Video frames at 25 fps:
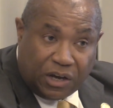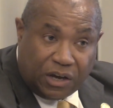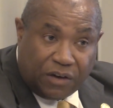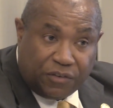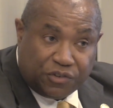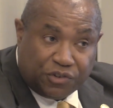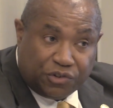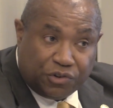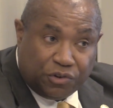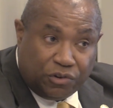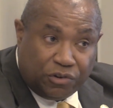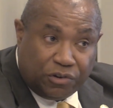
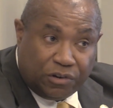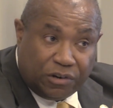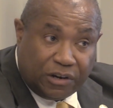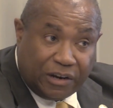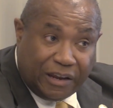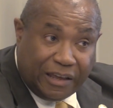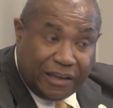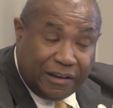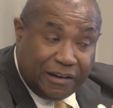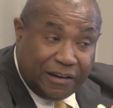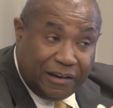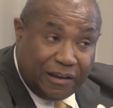of
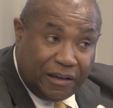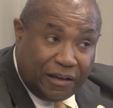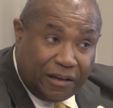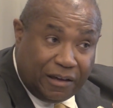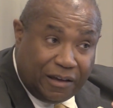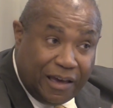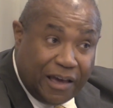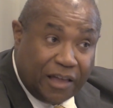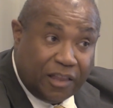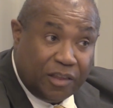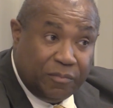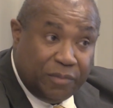children in
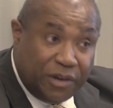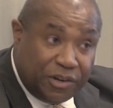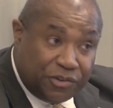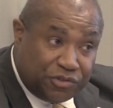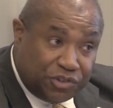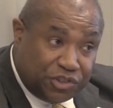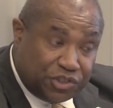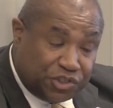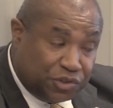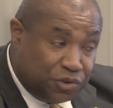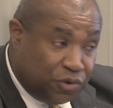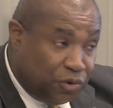
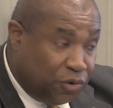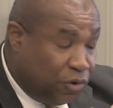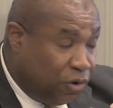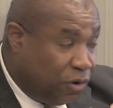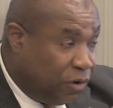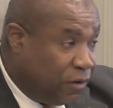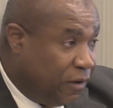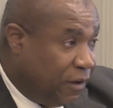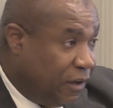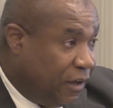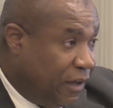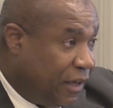elementary
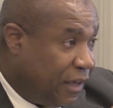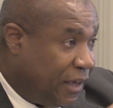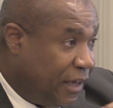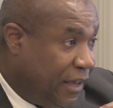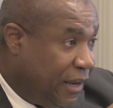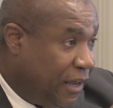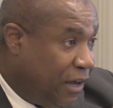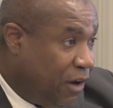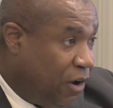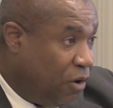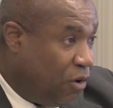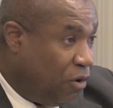school
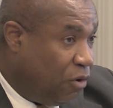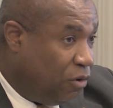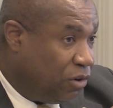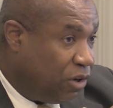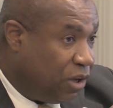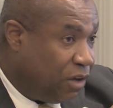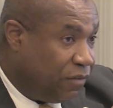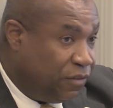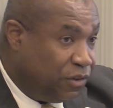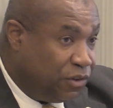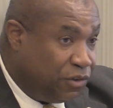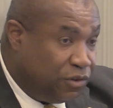getting a
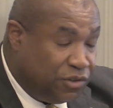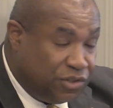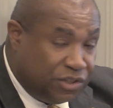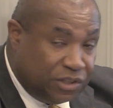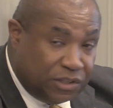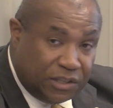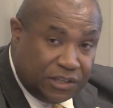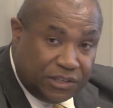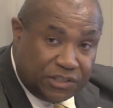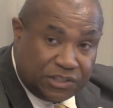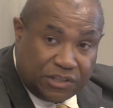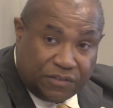hold of and
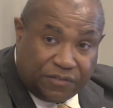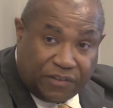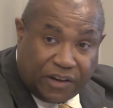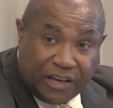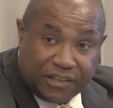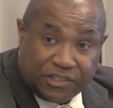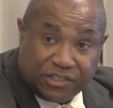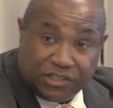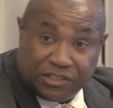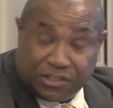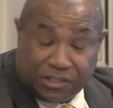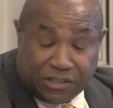using these
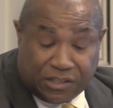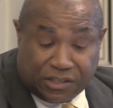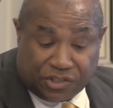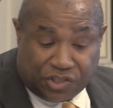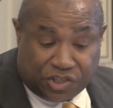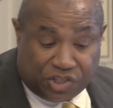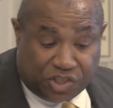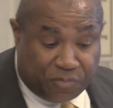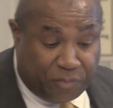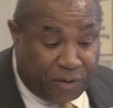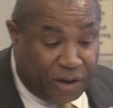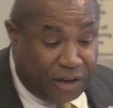devices. And this
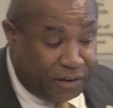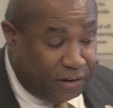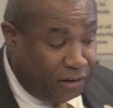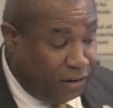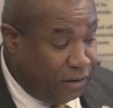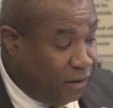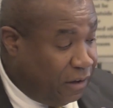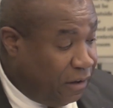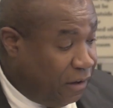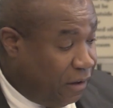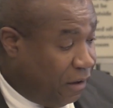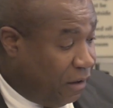is
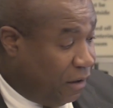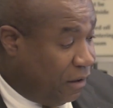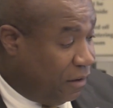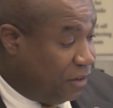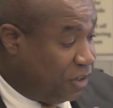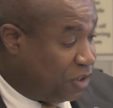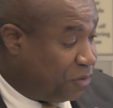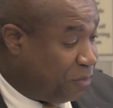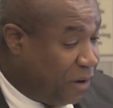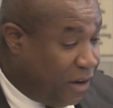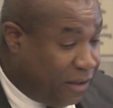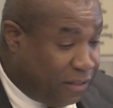
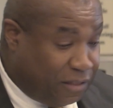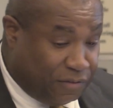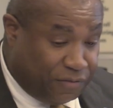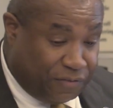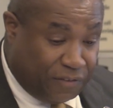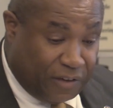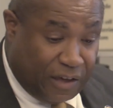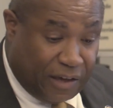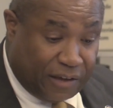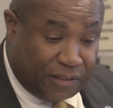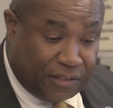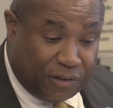despite the
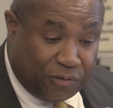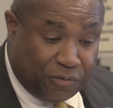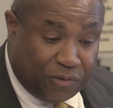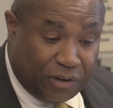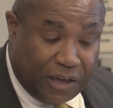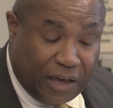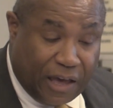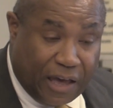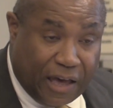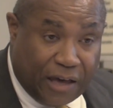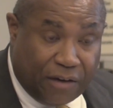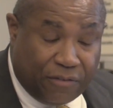fact that
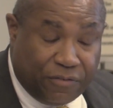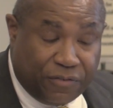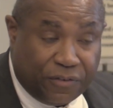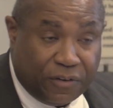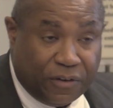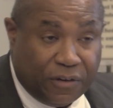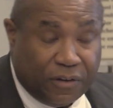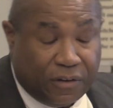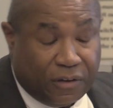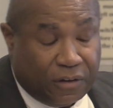we have